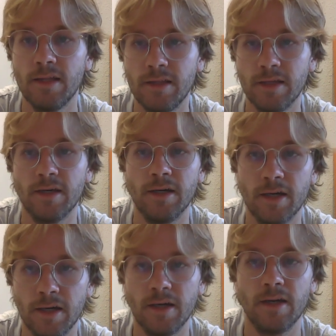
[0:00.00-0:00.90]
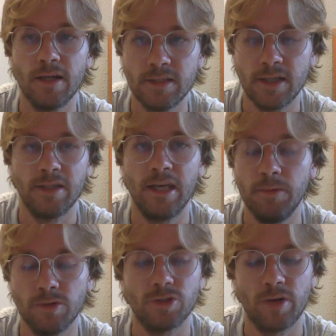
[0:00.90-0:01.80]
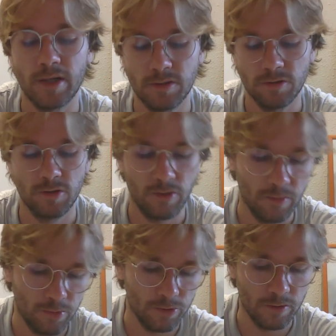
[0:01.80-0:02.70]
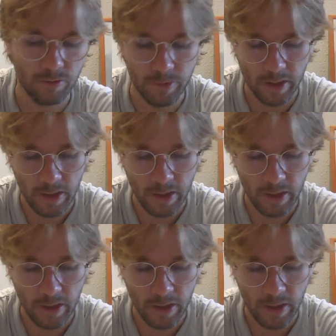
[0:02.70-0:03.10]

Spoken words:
that is there to keep you on track is also very important for me.